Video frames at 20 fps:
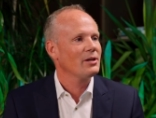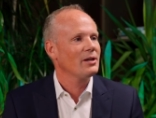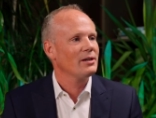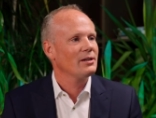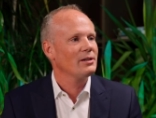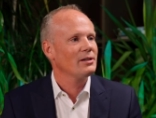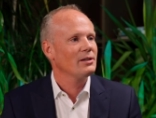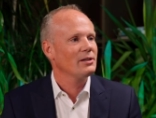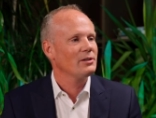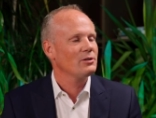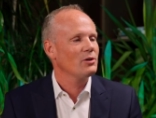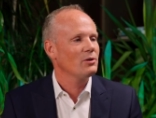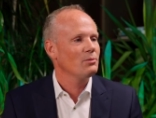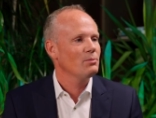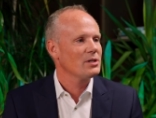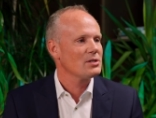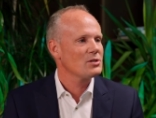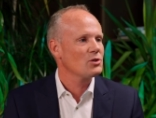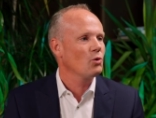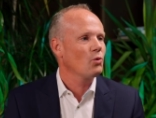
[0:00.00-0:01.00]
and it could
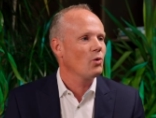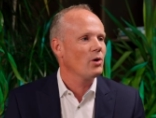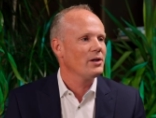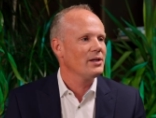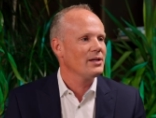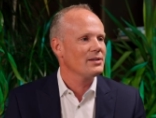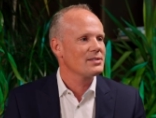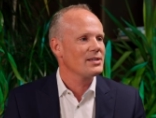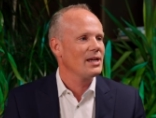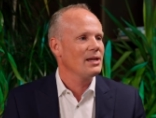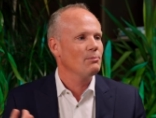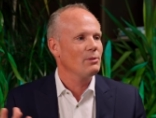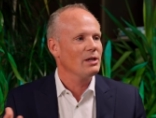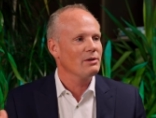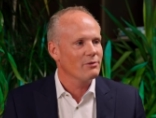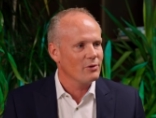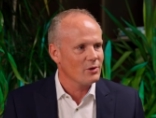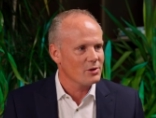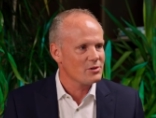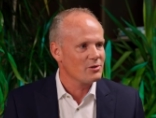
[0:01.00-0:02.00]
be stored and same
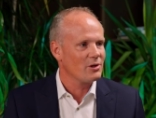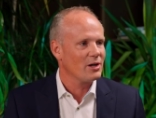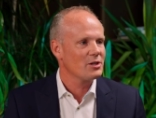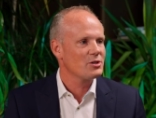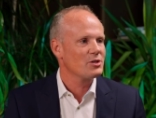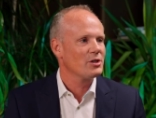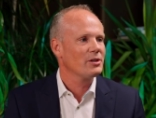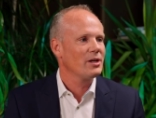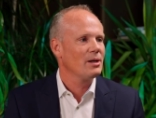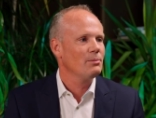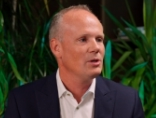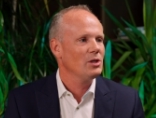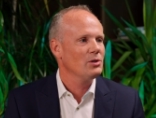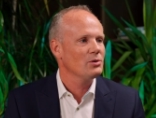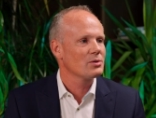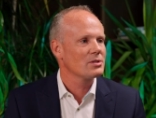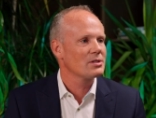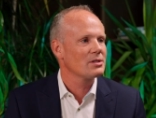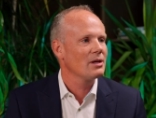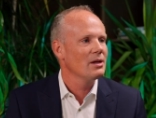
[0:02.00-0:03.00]
infrastructure can be
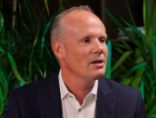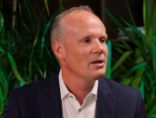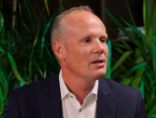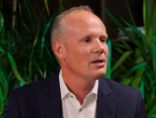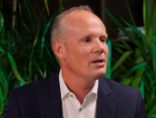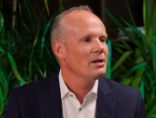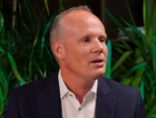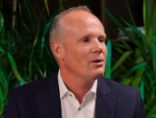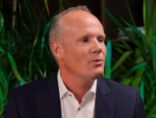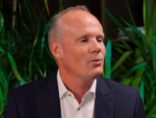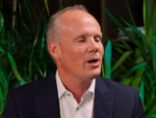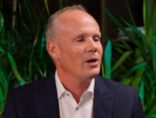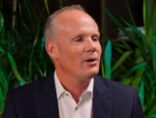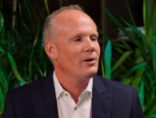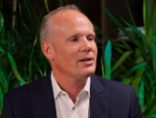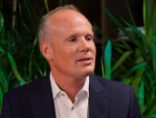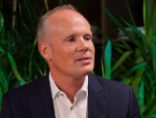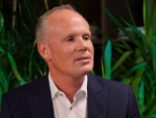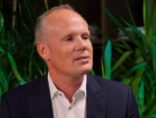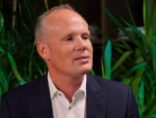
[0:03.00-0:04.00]
used.
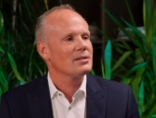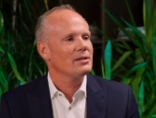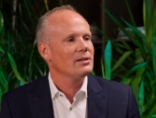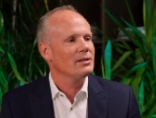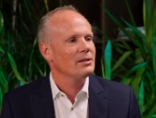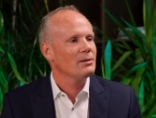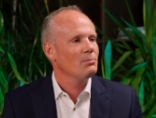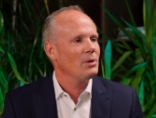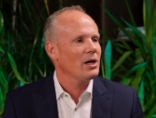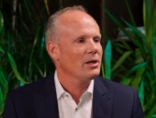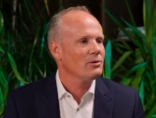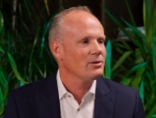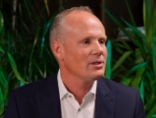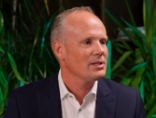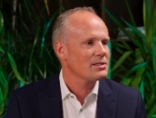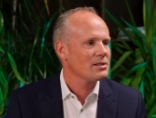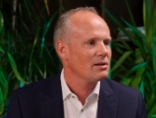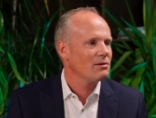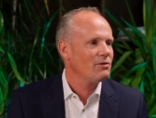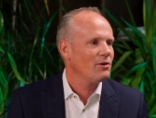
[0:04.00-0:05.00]
Whereas uh, biodiesel